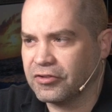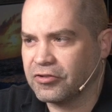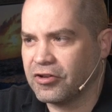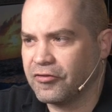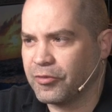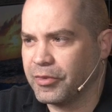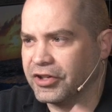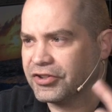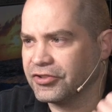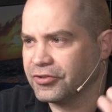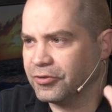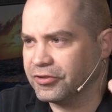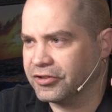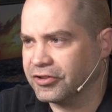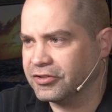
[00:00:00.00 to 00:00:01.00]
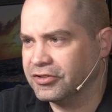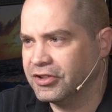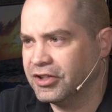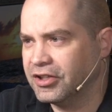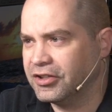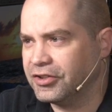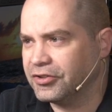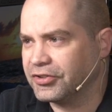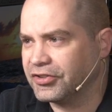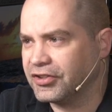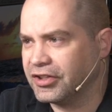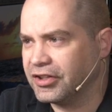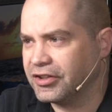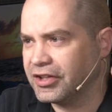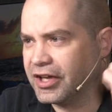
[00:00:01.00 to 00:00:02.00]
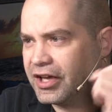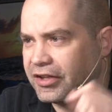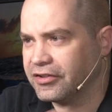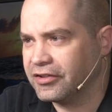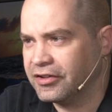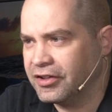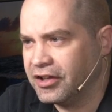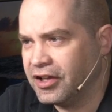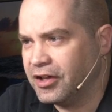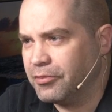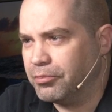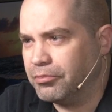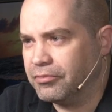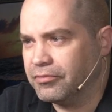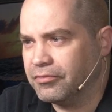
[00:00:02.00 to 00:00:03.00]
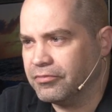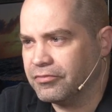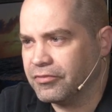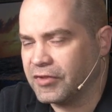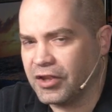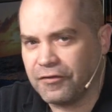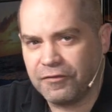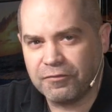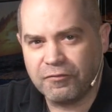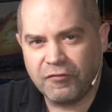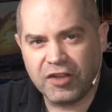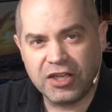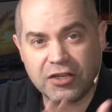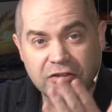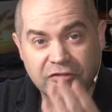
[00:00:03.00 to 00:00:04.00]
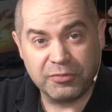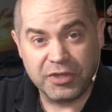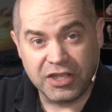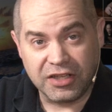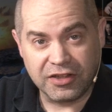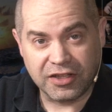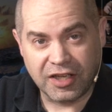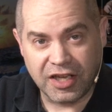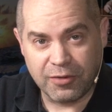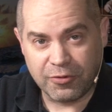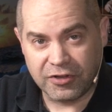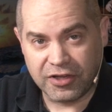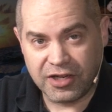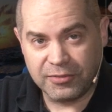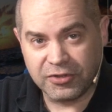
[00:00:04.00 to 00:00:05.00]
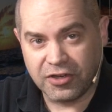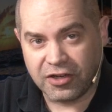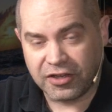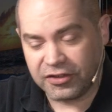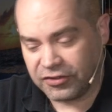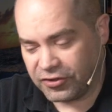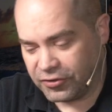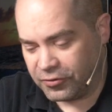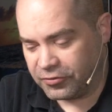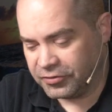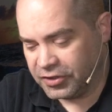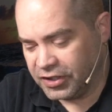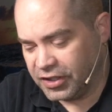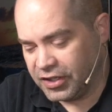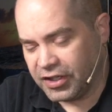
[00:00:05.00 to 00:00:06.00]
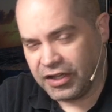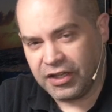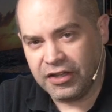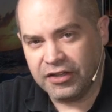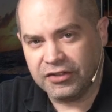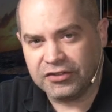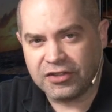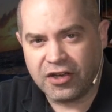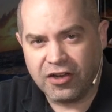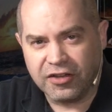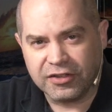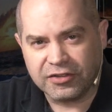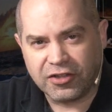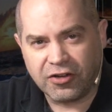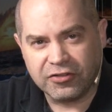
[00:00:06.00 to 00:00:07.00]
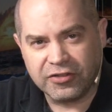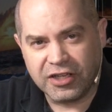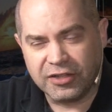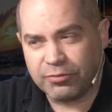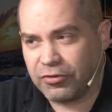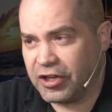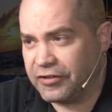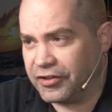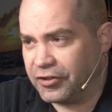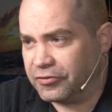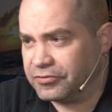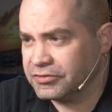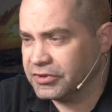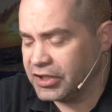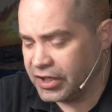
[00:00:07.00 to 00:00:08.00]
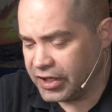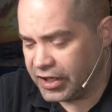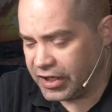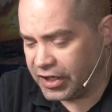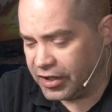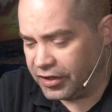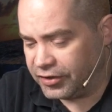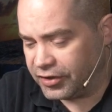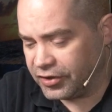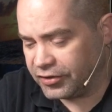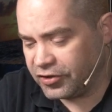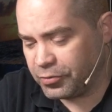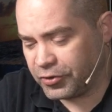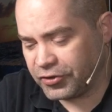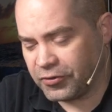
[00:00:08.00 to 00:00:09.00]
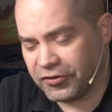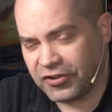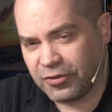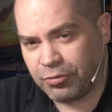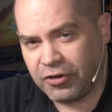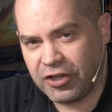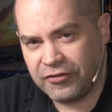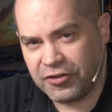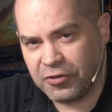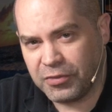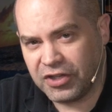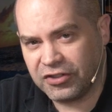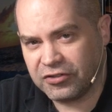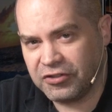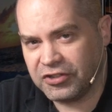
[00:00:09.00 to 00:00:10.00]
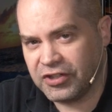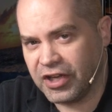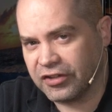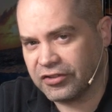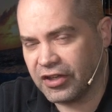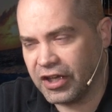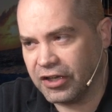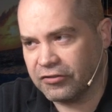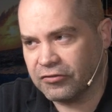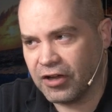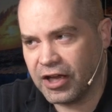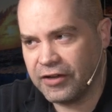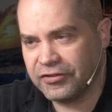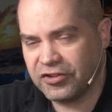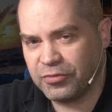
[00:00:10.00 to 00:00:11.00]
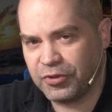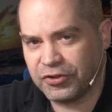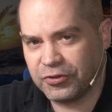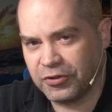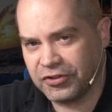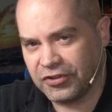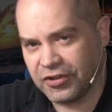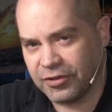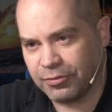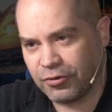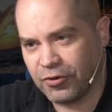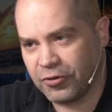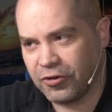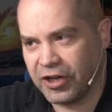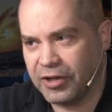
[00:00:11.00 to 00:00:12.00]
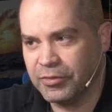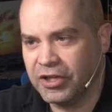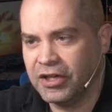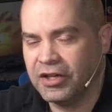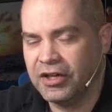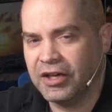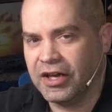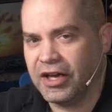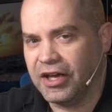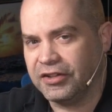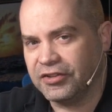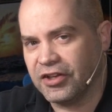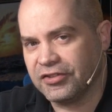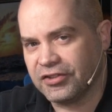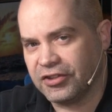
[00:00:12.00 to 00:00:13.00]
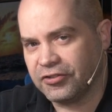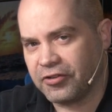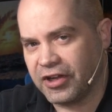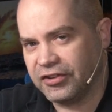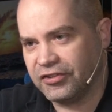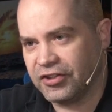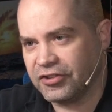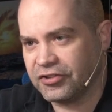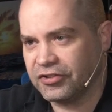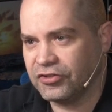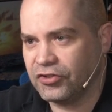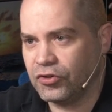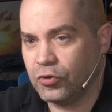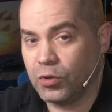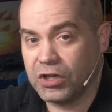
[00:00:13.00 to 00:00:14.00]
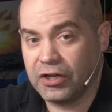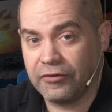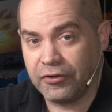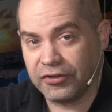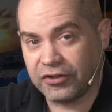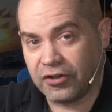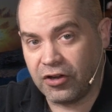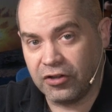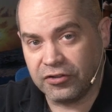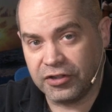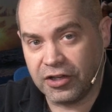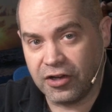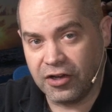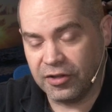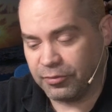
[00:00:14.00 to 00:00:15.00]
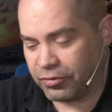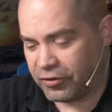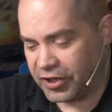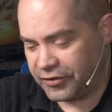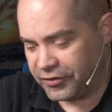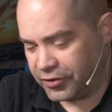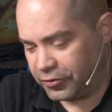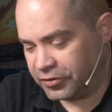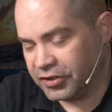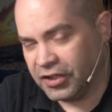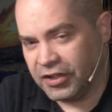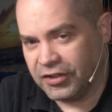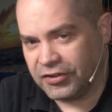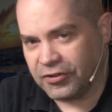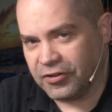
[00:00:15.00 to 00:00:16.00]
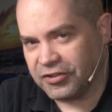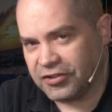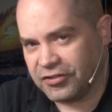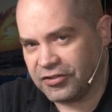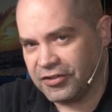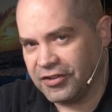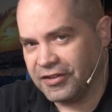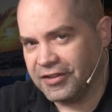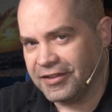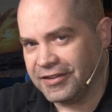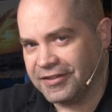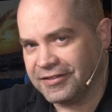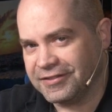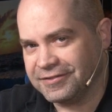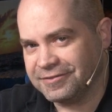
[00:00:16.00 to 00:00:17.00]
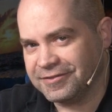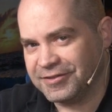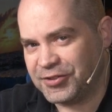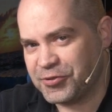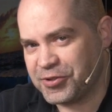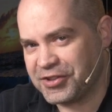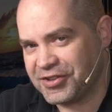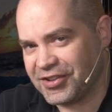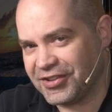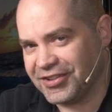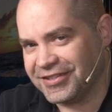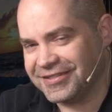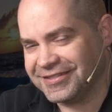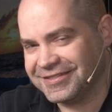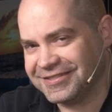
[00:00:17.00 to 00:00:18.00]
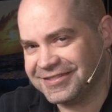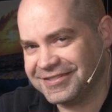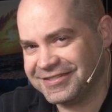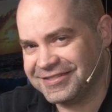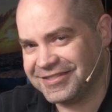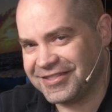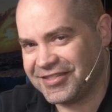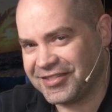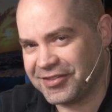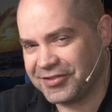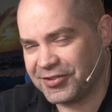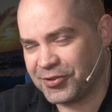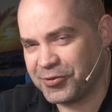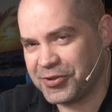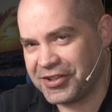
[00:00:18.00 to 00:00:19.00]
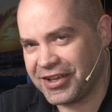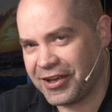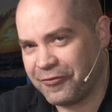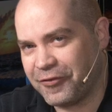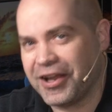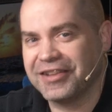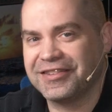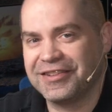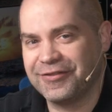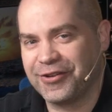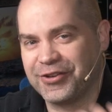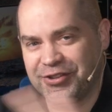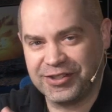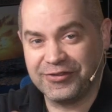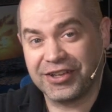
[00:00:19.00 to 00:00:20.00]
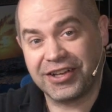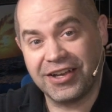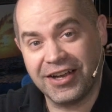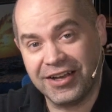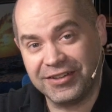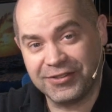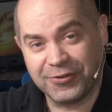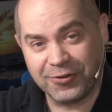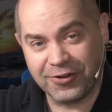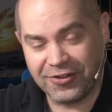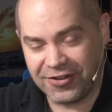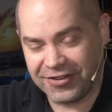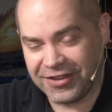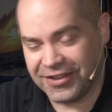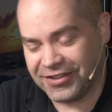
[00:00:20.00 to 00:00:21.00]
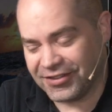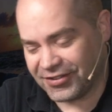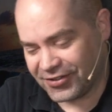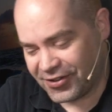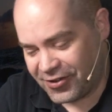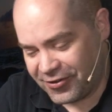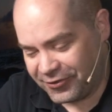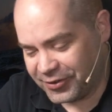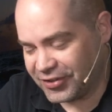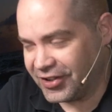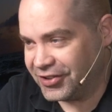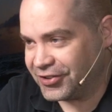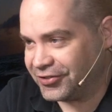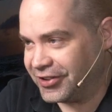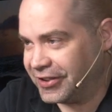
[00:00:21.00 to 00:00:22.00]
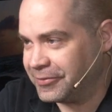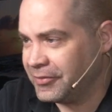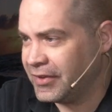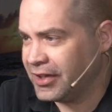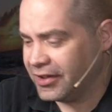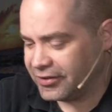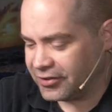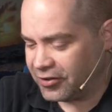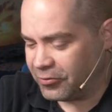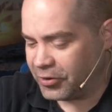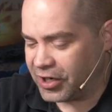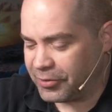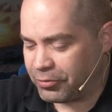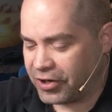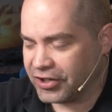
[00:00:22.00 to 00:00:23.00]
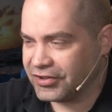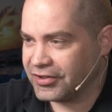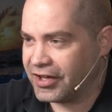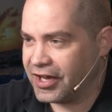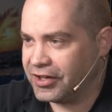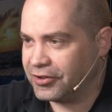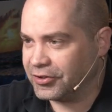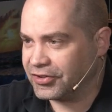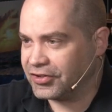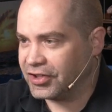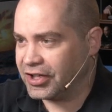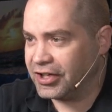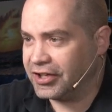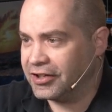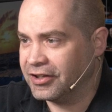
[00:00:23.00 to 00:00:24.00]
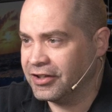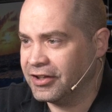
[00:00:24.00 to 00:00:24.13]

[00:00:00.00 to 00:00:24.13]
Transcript: look over my shoulder, you'll see that the video of me, the camera that I'm talking to, is currently on preview. And the SuperSource to preview basically takes a live SuperSource is on program and does a transition to whatever is currently on preview. So it's doing doing a fancy version of a cut or a dissolve, essentially. So when I press that, you'll see